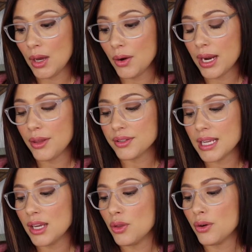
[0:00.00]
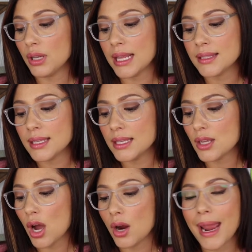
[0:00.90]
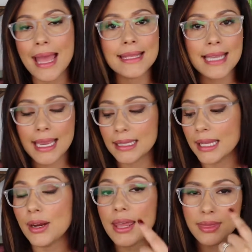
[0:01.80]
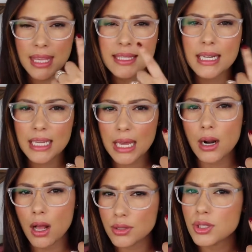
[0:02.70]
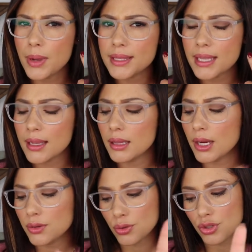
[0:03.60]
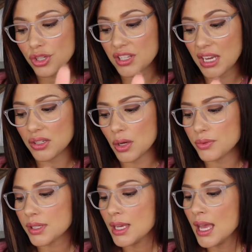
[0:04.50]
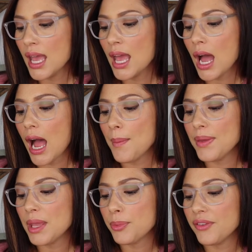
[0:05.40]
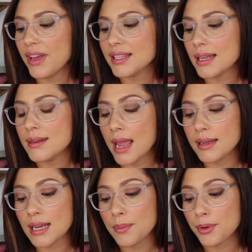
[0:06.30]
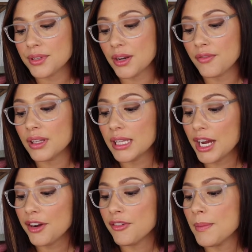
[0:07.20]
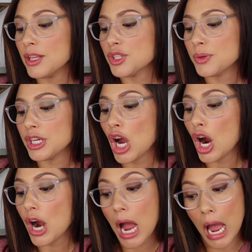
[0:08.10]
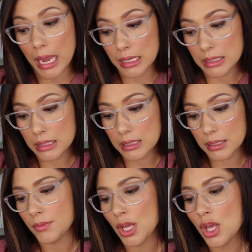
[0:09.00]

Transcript: Okay, they're saying here their lenses are anti-glare, and these that I got are also anti-glare, so just side note. Um, and they prevent ninety-nine percent of glare from entering our eyes.